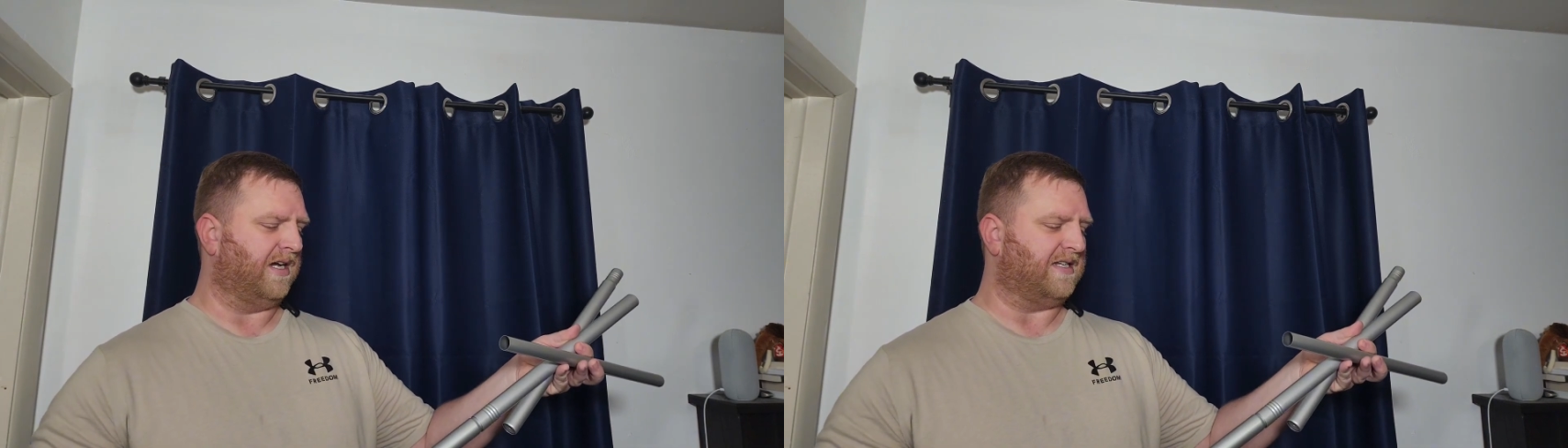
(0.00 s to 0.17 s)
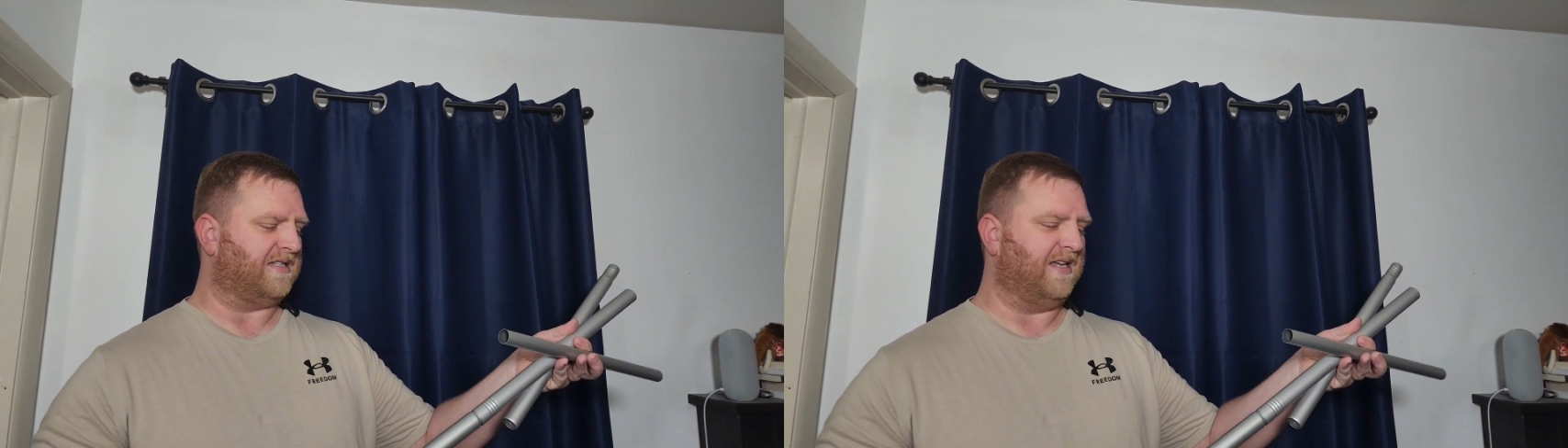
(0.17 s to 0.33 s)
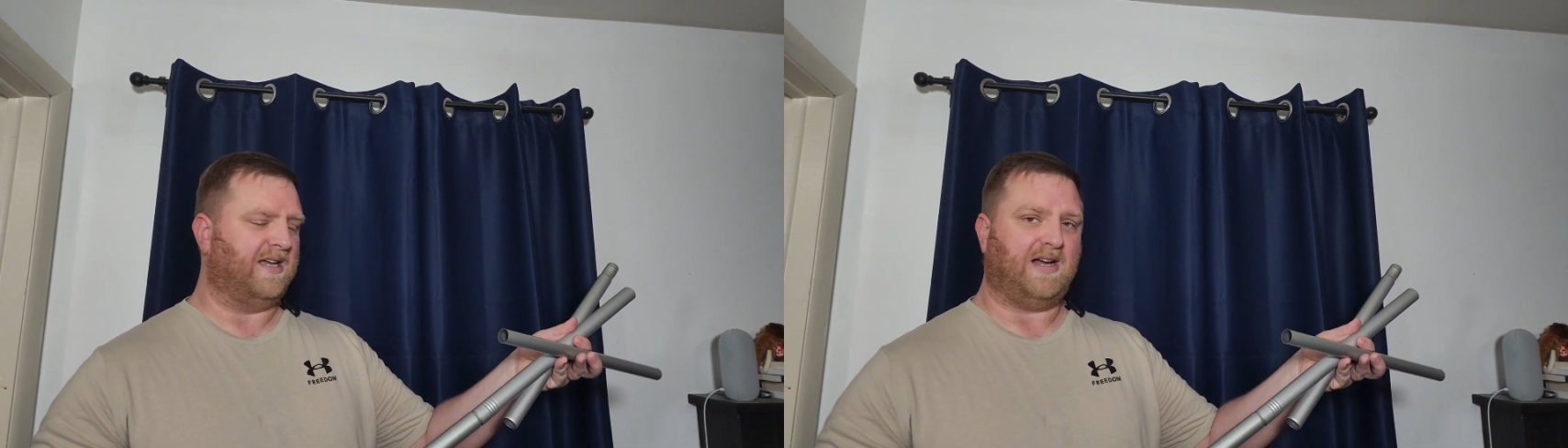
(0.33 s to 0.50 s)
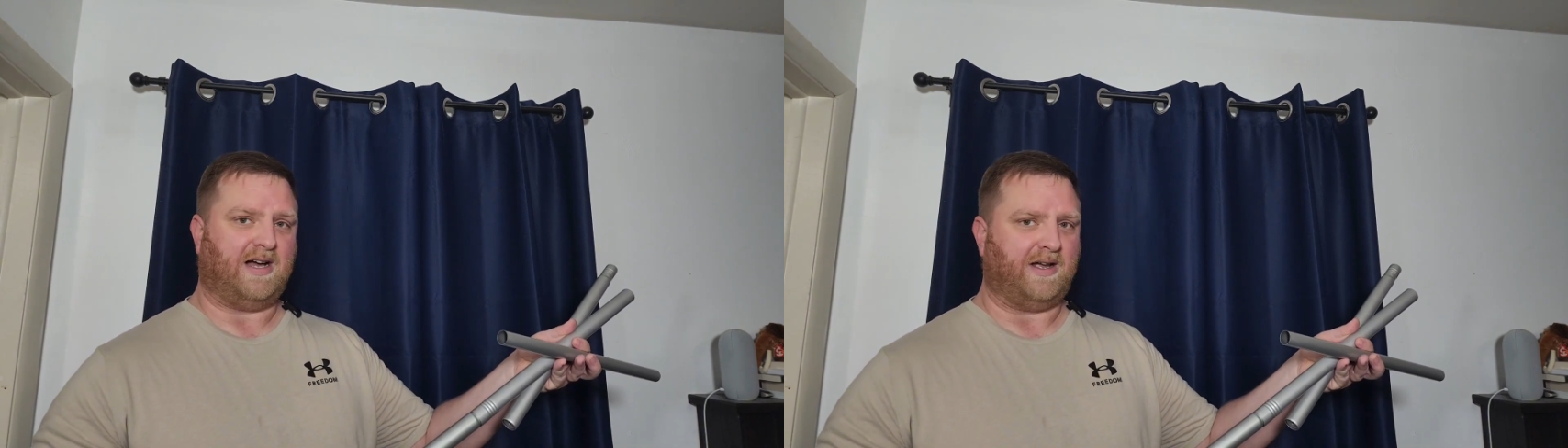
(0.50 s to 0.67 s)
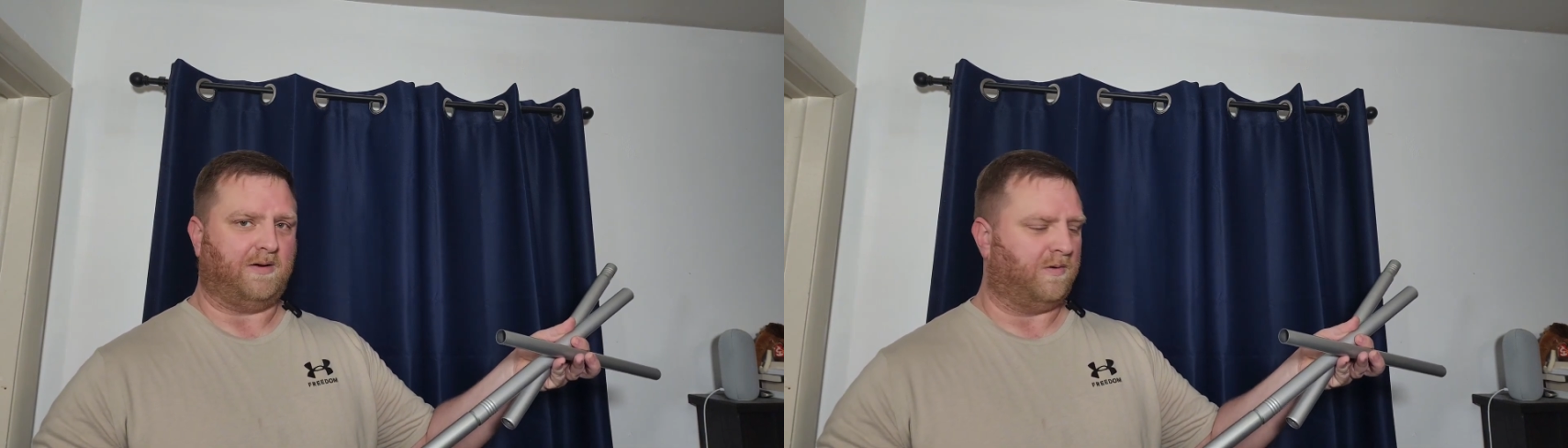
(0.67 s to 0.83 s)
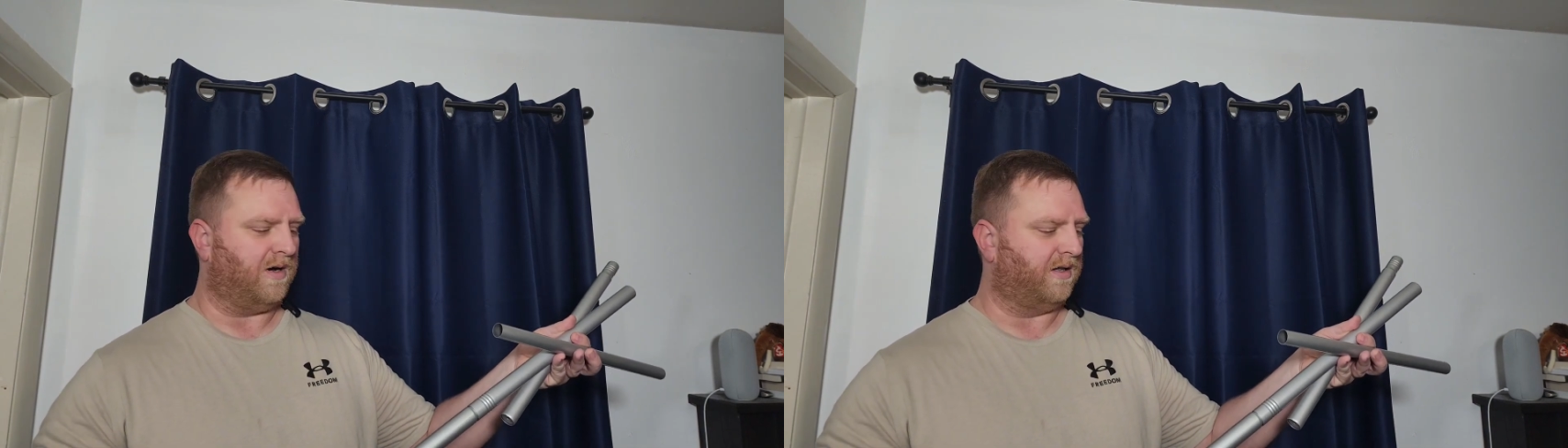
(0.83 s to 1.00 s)
Like I said,
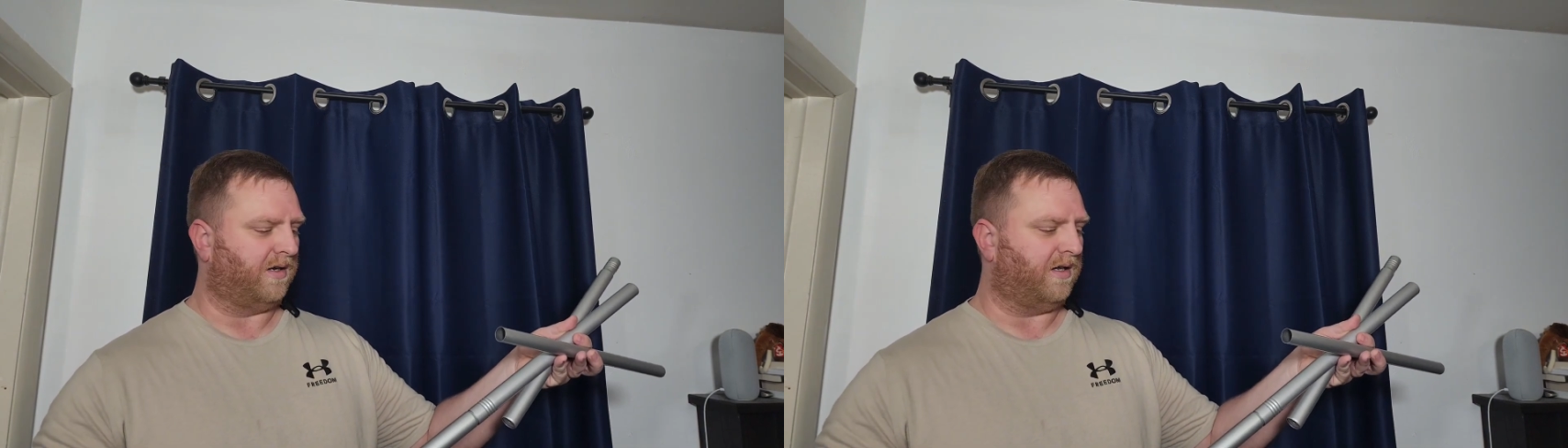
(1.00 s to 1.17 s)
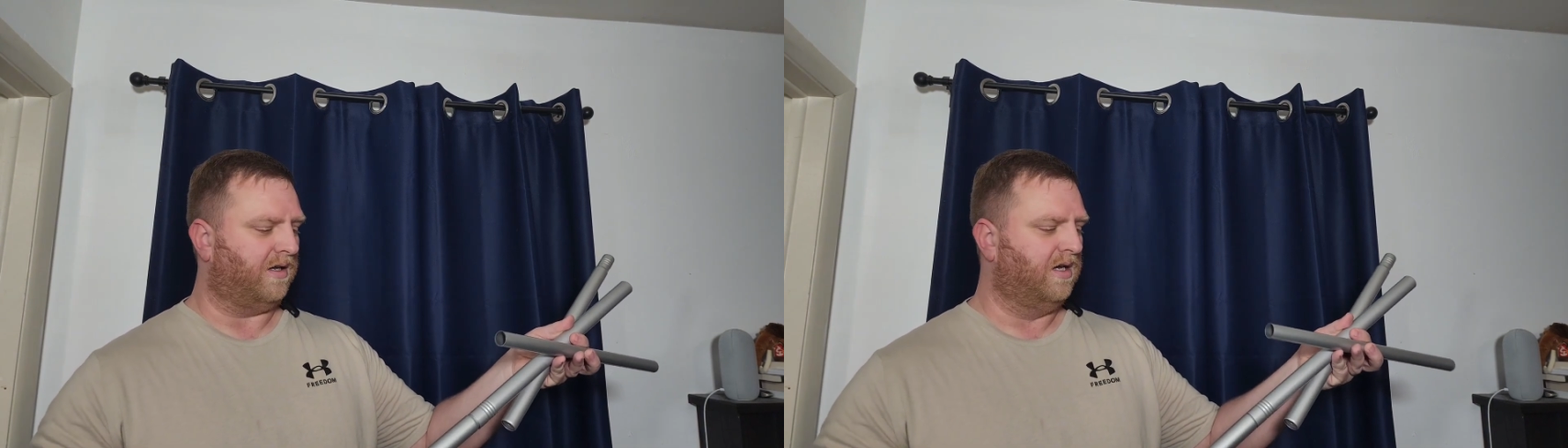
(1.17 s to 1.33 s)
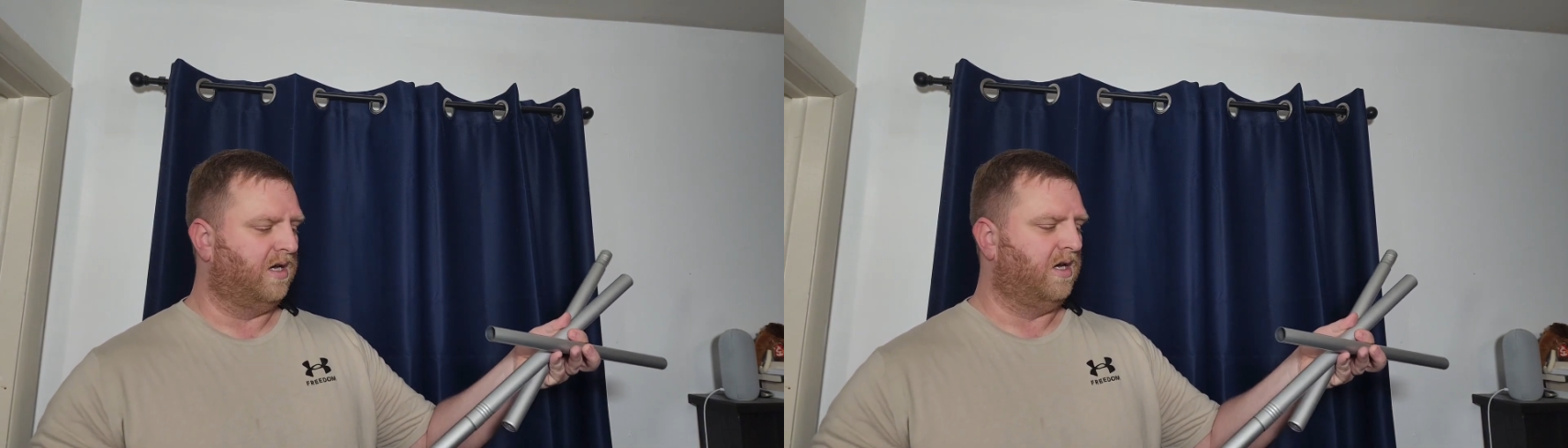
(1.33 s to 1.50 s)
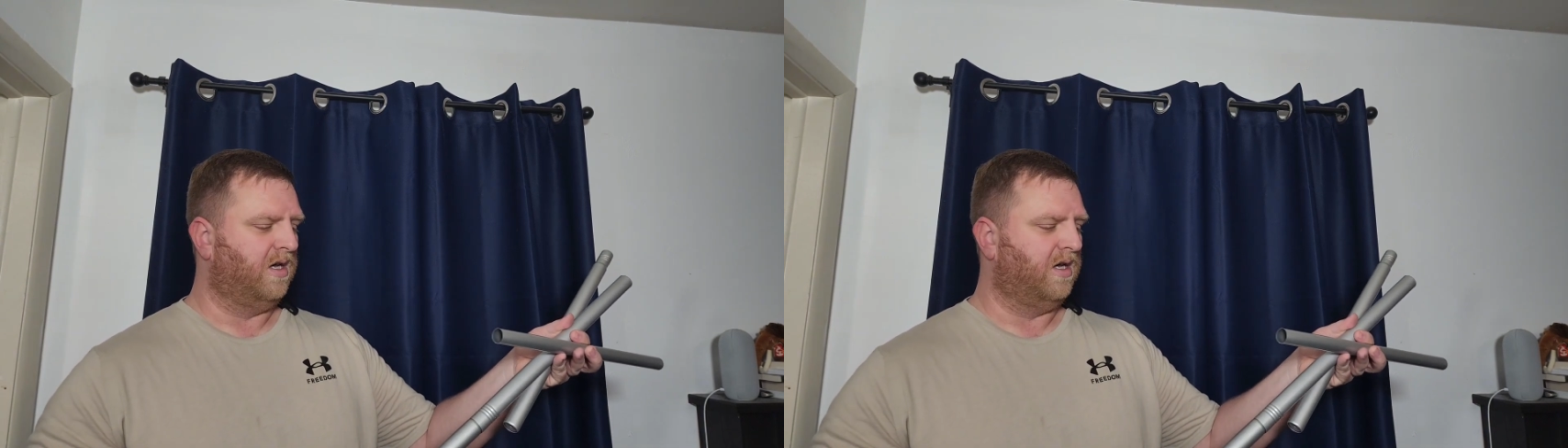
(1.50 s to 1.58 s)
high quality.